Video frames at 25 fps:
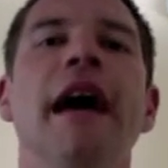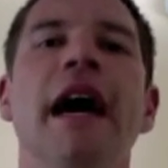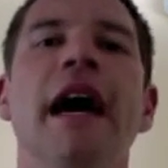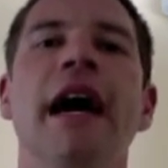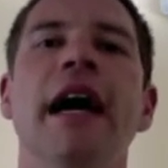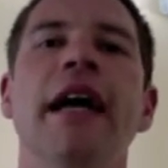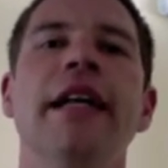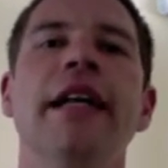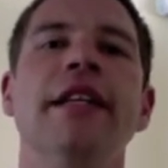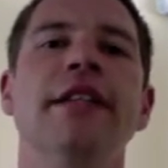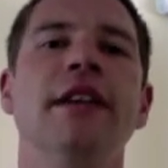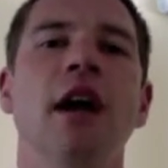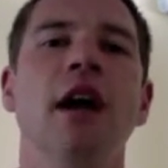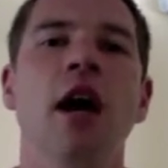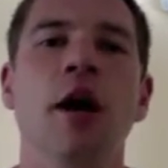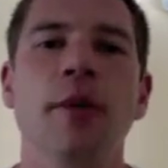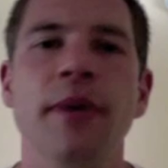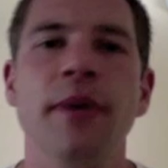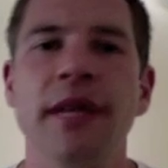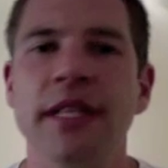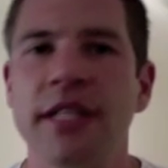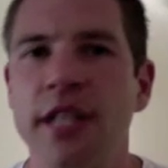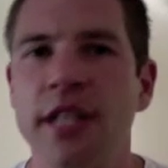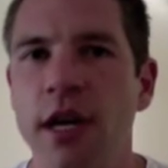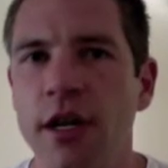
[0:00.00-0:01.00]
And I'll
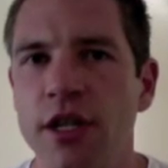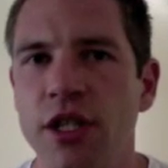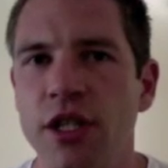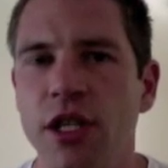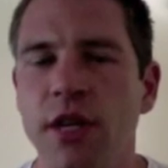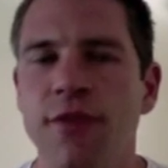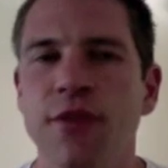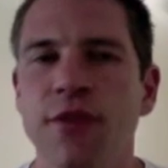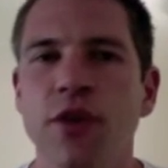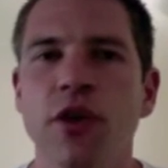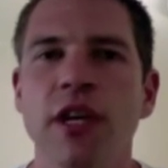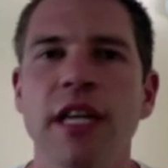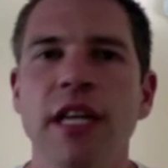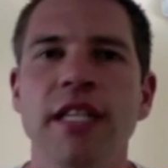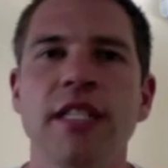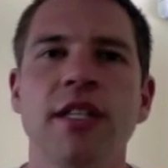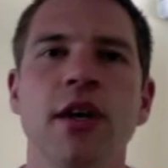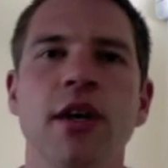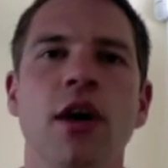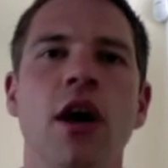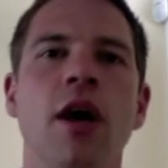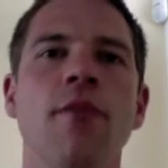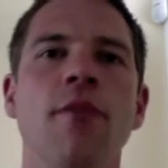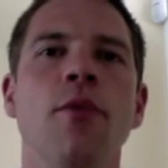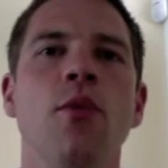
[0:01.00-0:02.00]
be in touch in a few days'
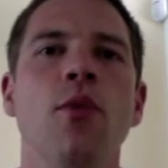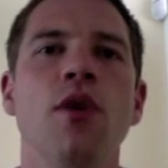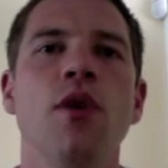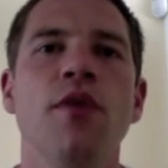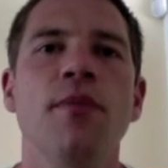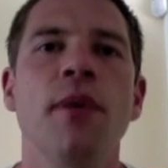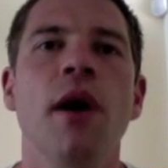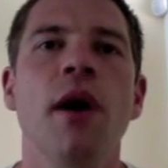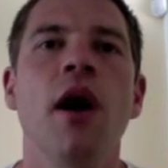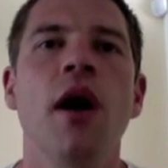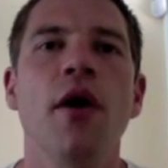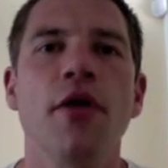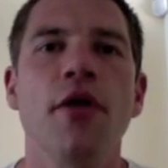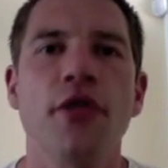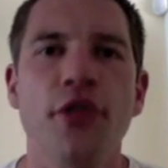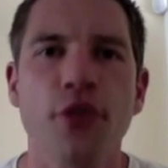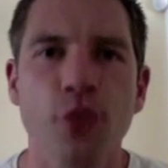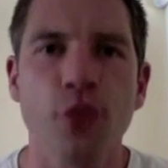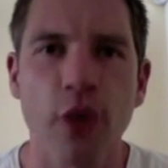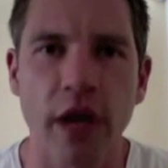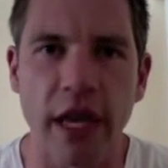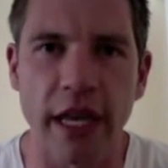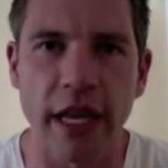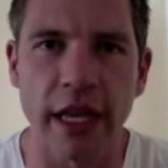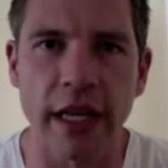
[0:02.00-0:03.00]
time with part
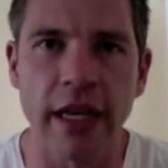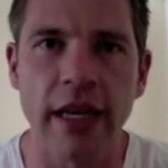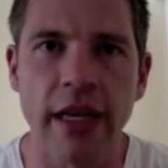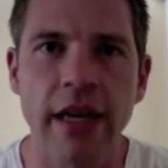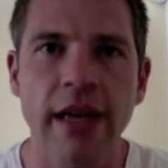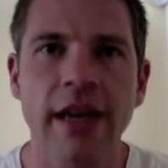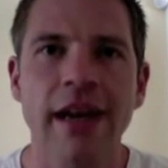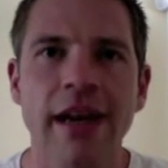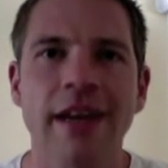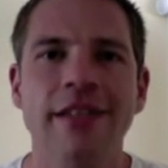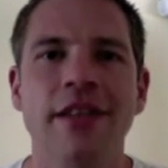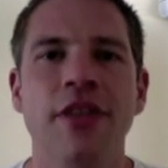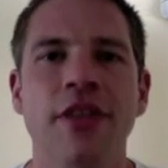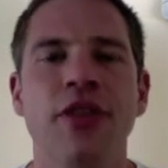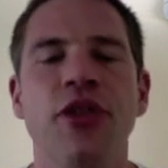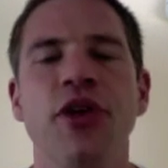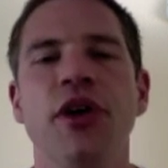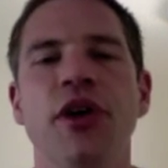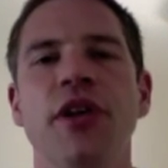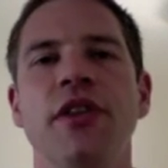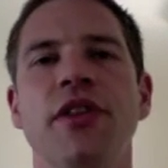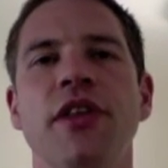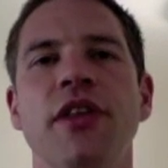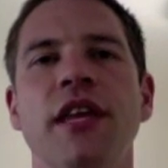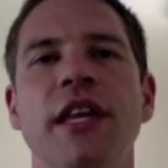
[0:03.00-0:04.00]
3. The
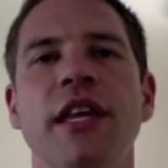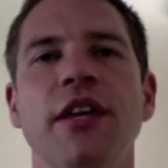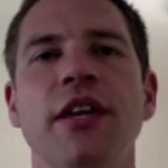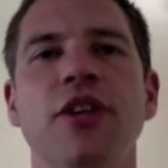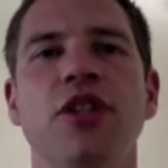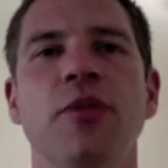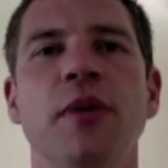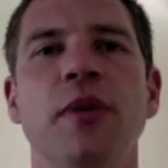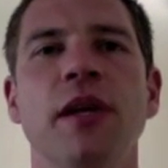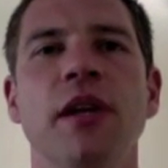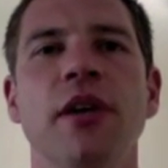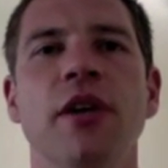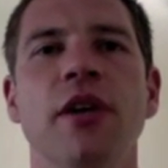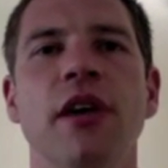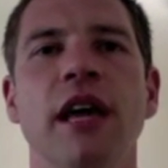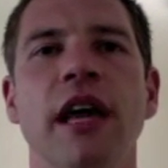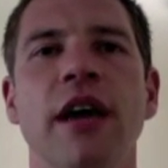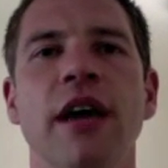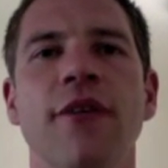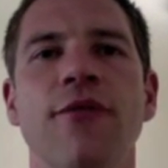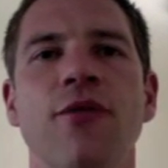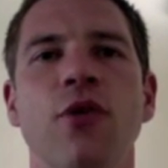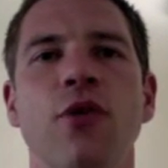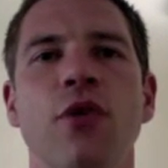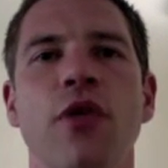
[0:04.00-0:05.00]
third thing you should be looking
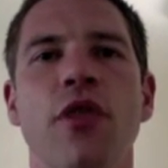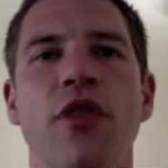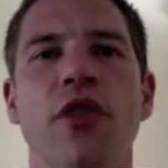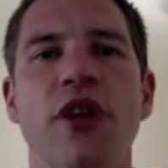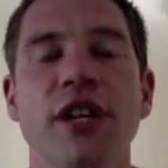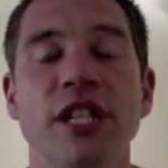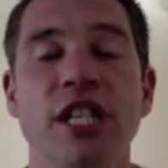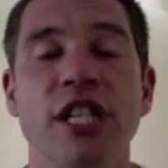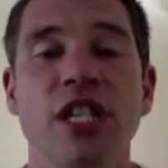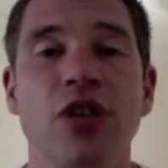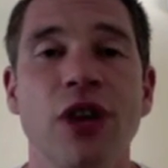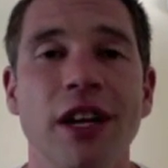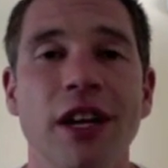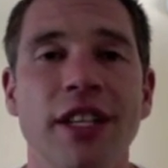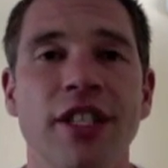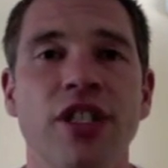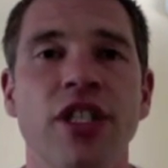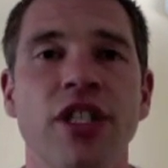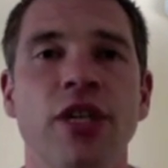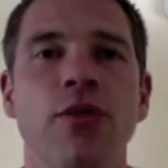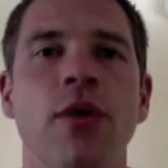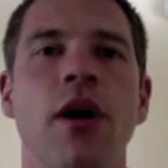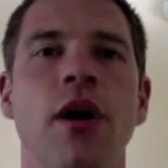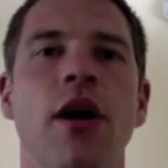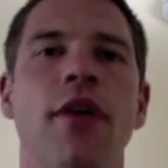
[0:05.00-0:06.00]
out for, the third strategy
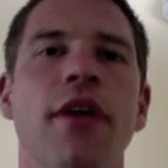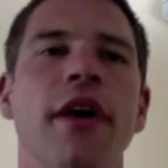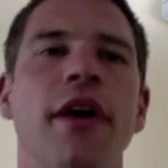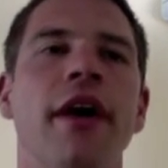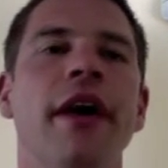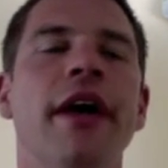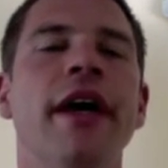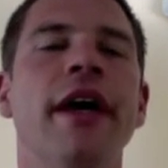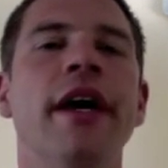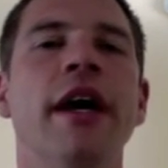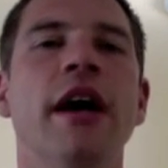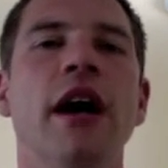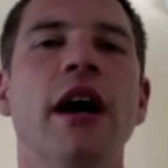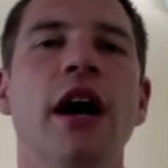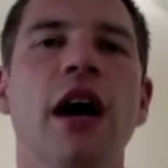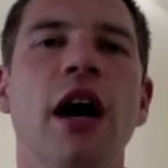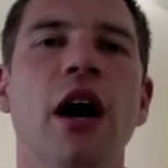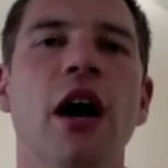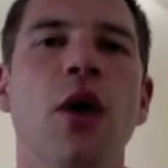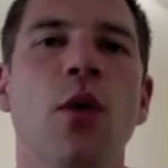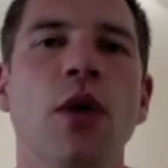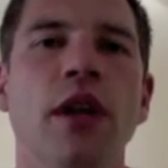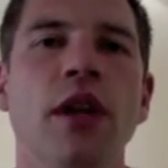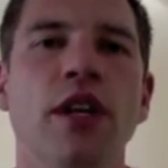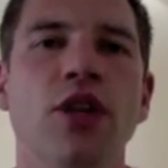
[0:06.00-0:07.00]
rather,
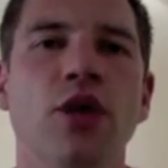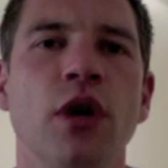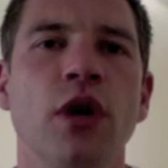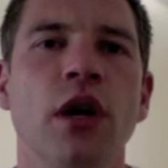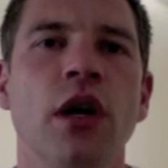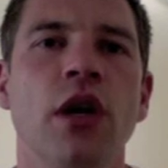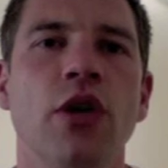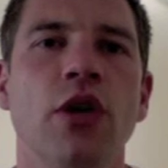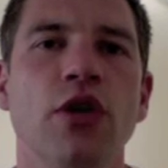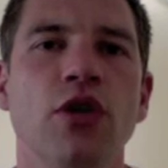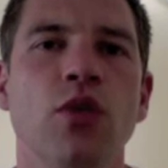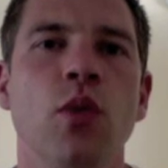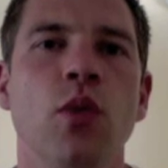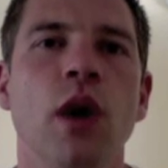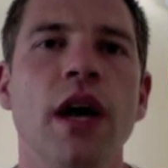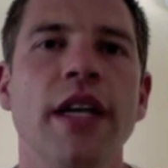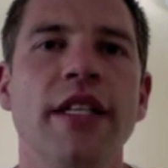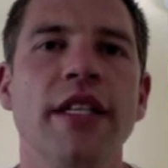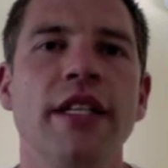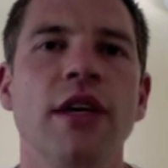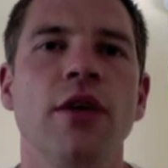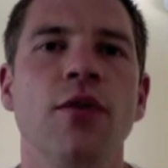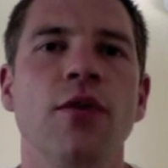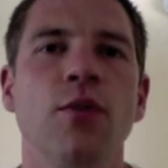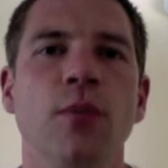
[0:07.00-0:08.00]
when you're trying to lose
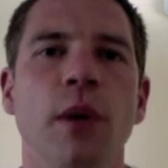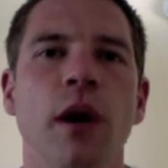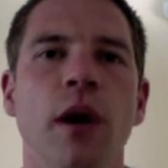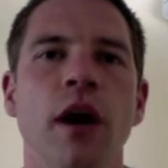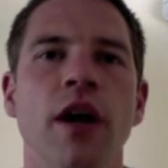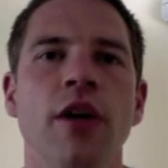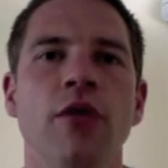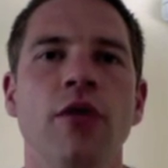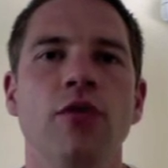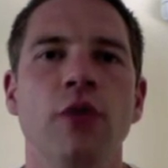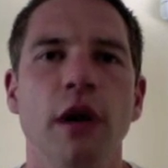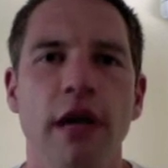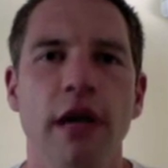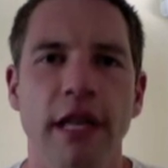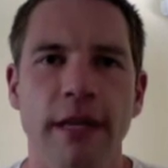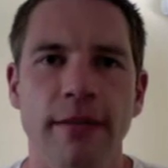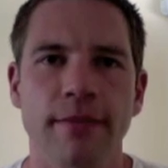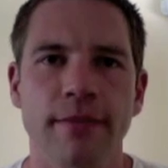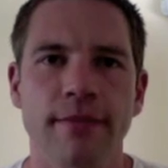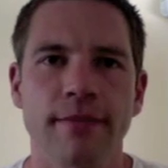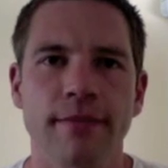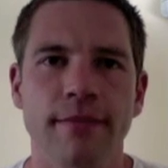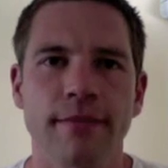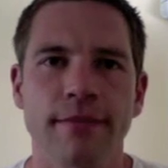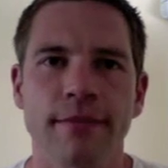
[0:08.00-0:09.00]
weight by running.
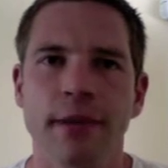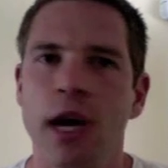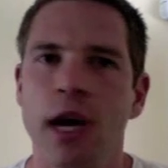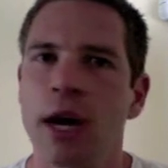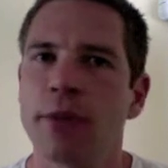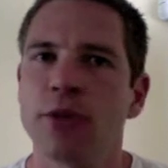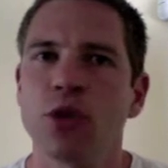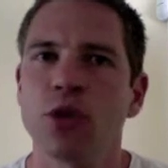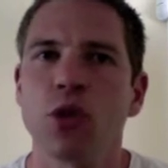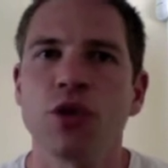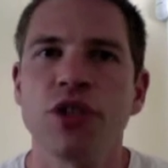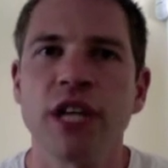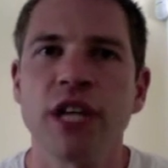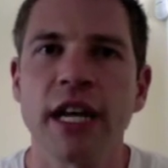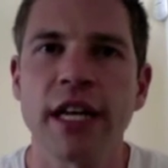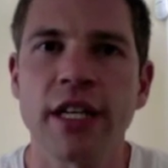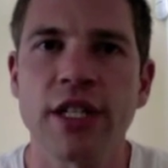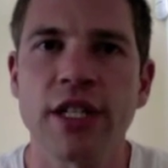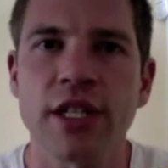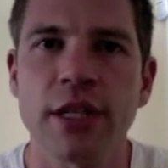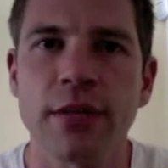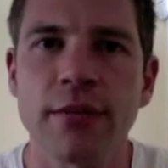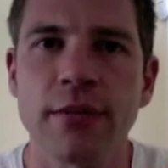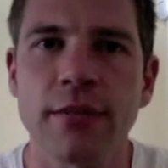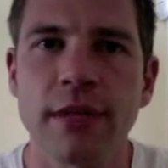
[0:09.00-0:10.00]
I'm George
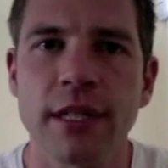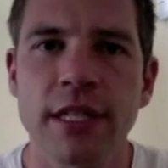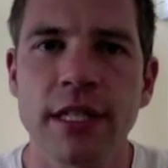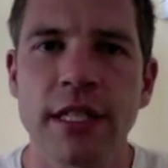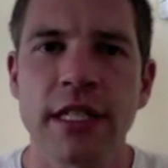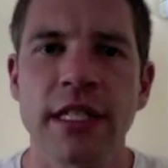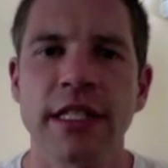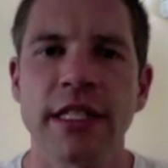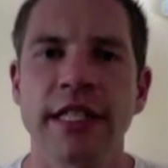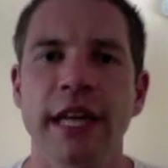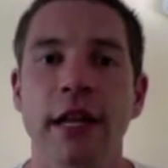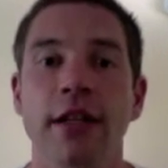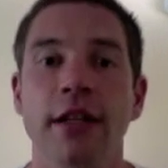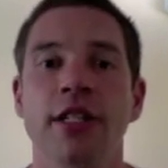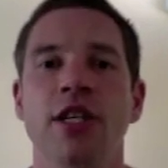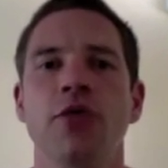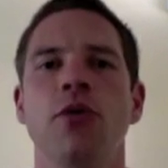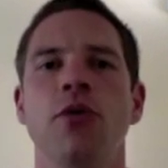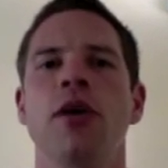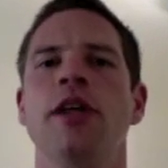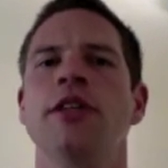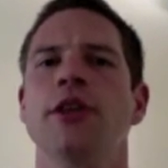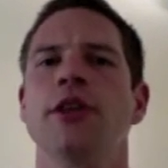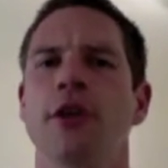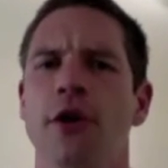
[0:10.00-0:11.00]
Anderson. This is
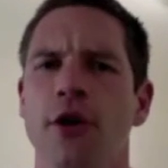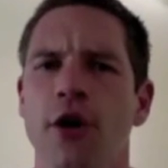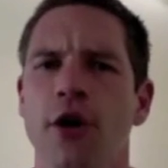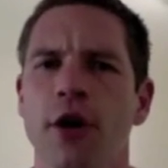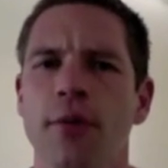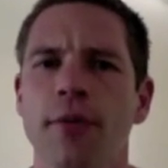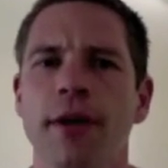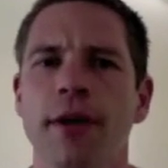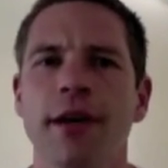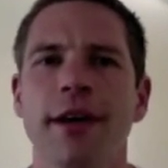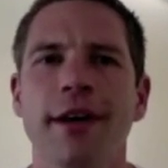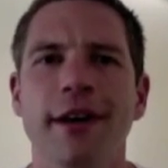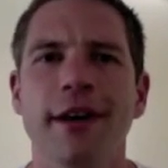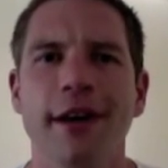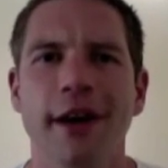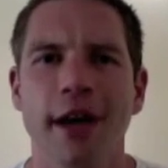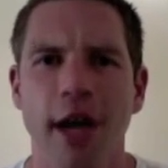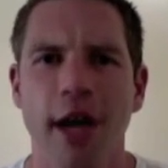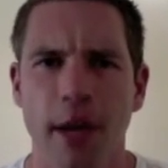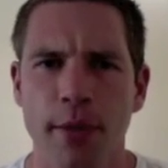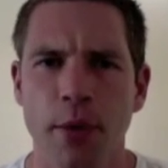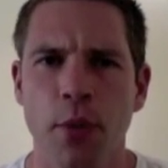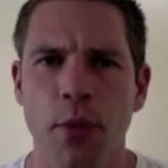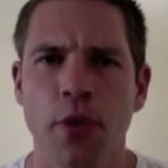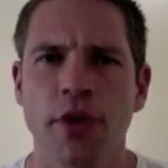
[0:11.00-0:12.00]
intelligentrunning.com,
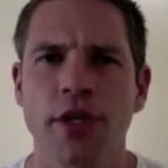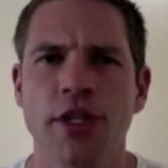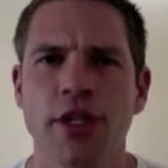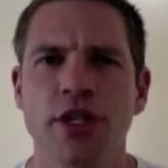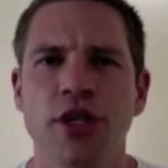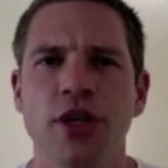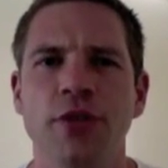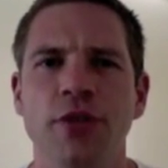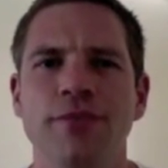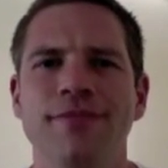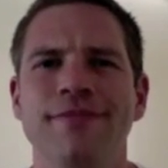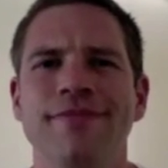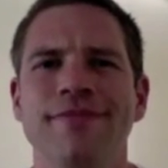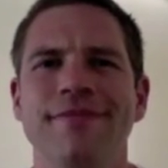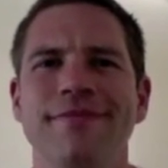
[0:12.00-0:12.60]
and I'll be with you soon.